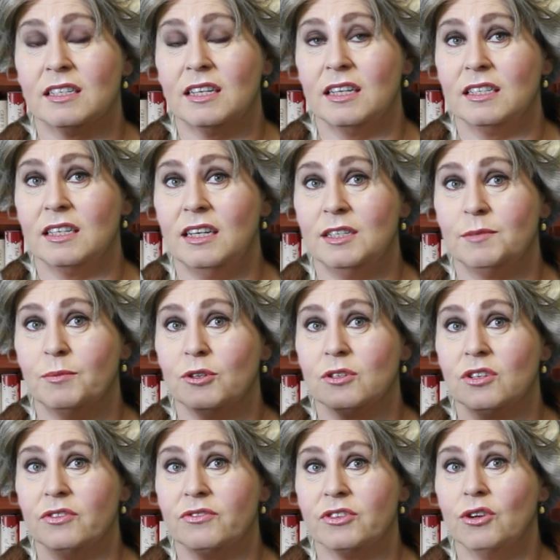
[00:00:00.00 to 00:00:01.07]
thing is
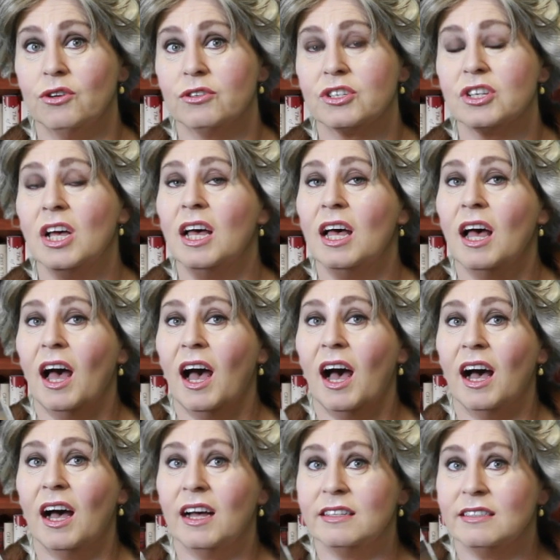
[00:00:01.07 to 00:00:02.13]
both of those
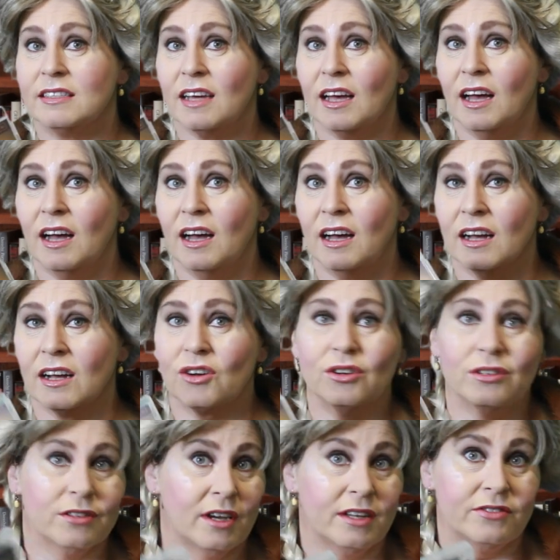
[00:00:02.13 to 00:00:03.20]
had
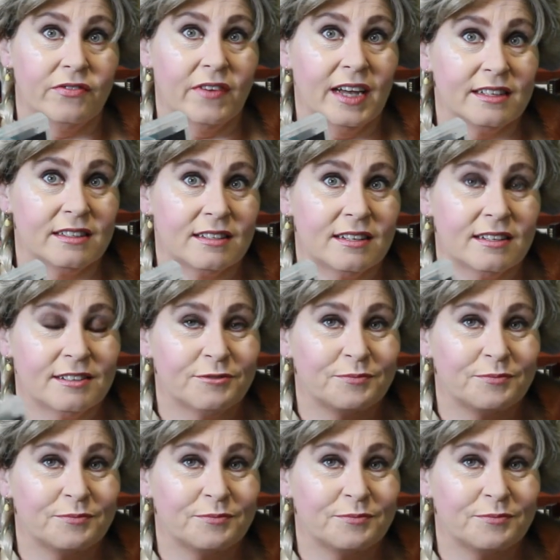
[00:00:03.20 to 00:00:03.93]
Conrad Veidt